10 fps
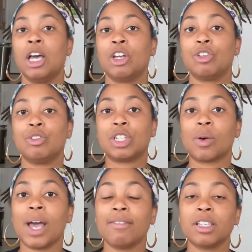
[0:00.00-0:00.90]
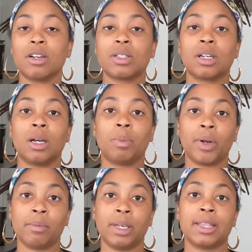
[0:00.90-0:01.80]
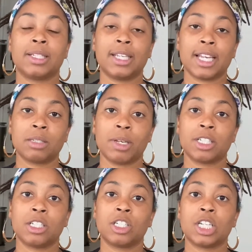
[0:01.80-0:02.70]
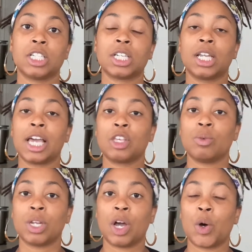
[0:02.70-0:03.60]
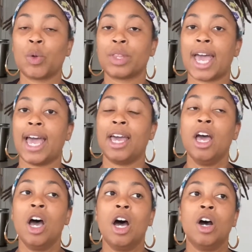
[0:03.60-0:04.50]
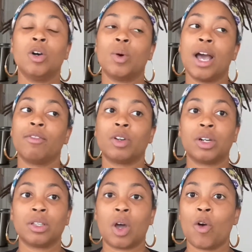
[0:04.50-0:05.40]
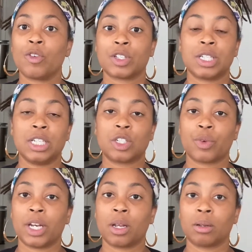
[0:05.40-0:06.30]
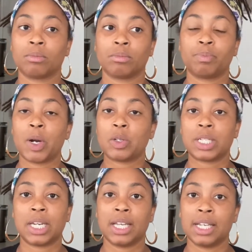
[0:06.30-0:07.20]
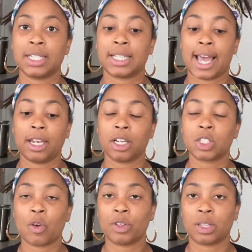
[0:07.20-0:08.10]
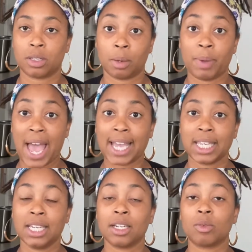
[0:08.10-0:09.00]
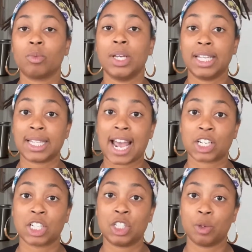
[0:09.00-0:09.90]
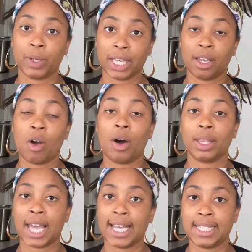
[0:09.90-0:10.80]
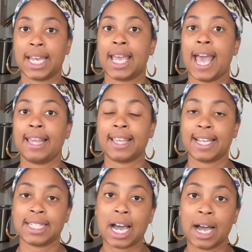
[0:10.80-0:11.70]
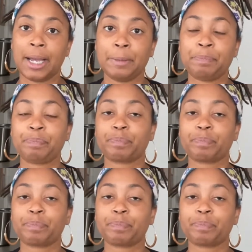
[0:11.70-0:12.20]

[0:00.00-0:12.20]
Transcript: You don't have to go to the appointment. The text message is to let you know that whoever the overseas screening person is that looks over the packet is actually doing it on that day at that time.